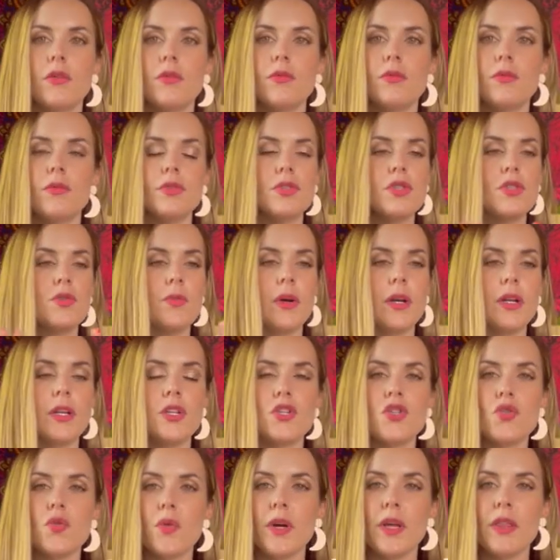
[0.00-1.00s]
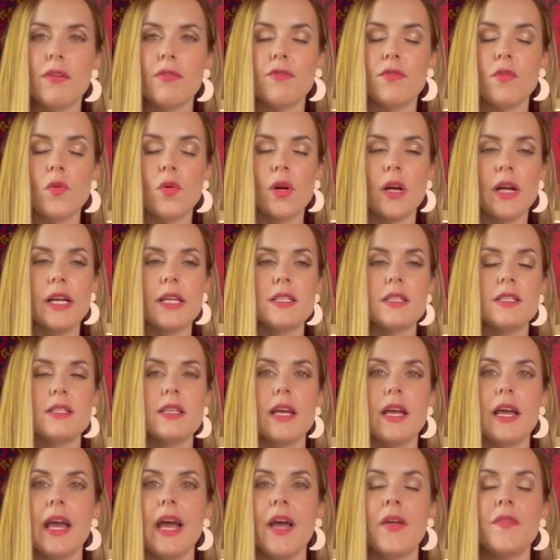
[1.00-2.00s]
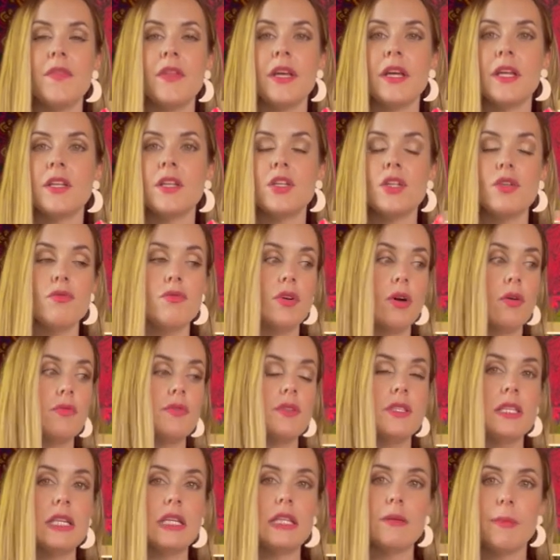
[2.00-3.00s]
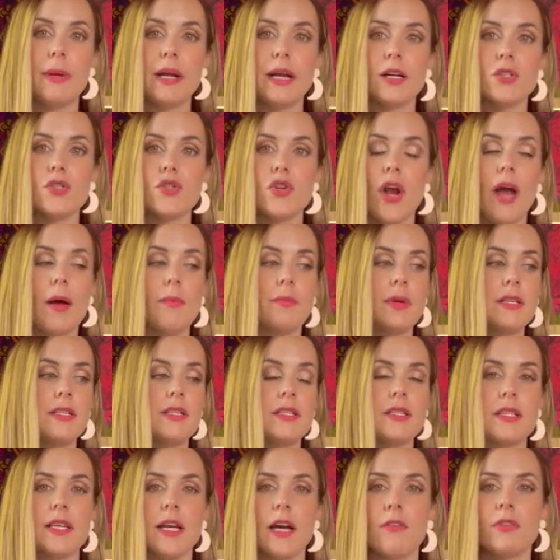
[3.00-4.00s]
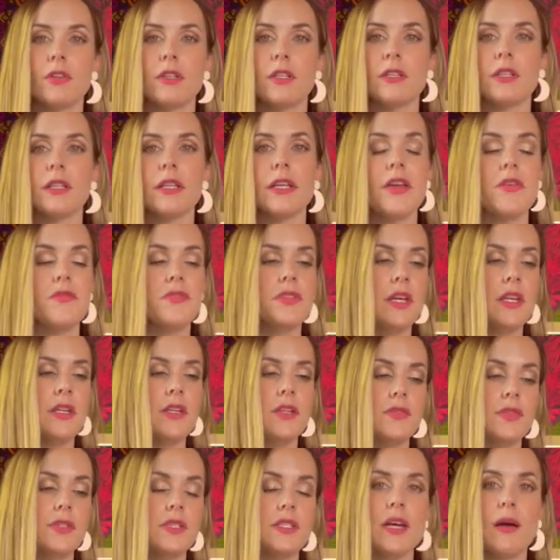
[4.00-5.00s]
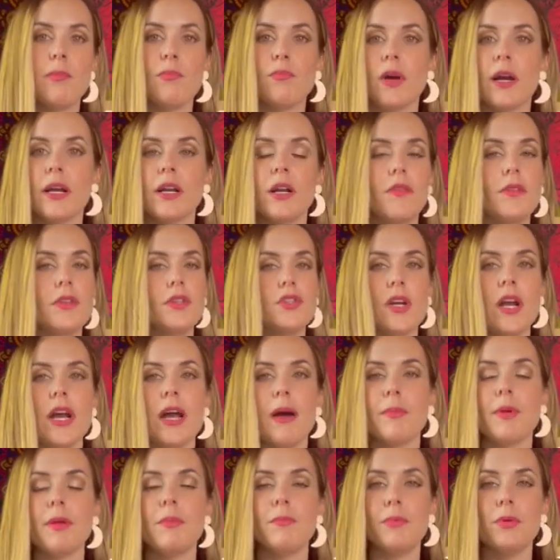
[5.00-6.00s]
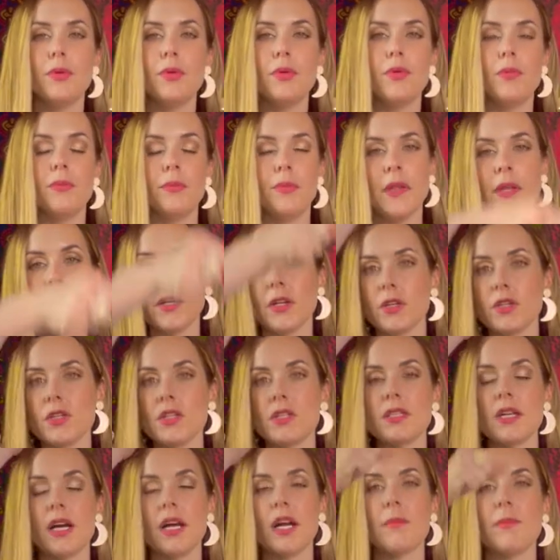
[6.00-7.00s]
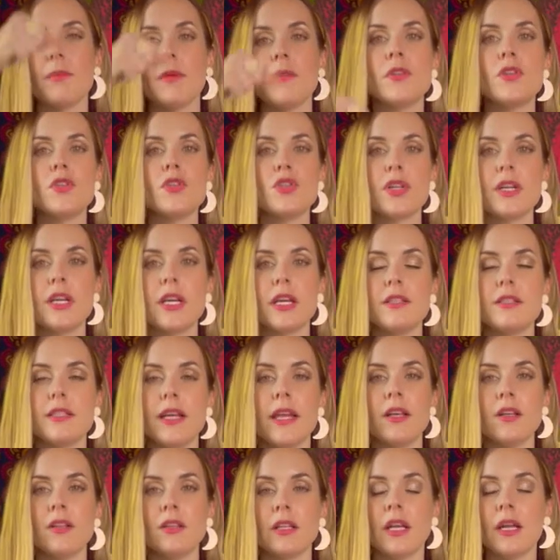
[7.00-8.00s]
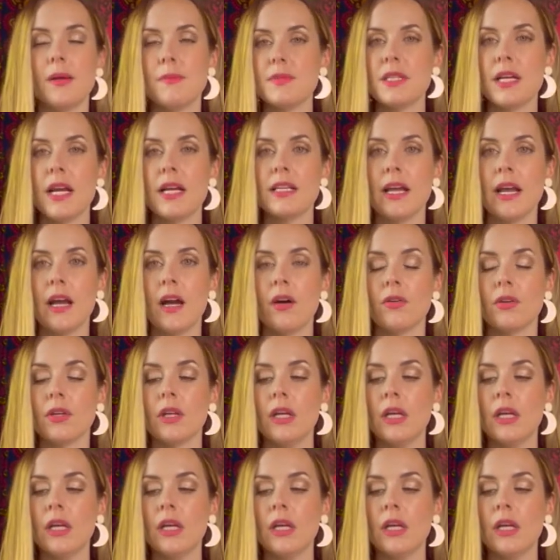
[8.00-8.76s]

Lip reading: just want to enjoy the forest, and then you don't see the bear trap because it's covered in leaves, and you step right on the trap and boom, then you're stuck up in the tree, dangling upside down.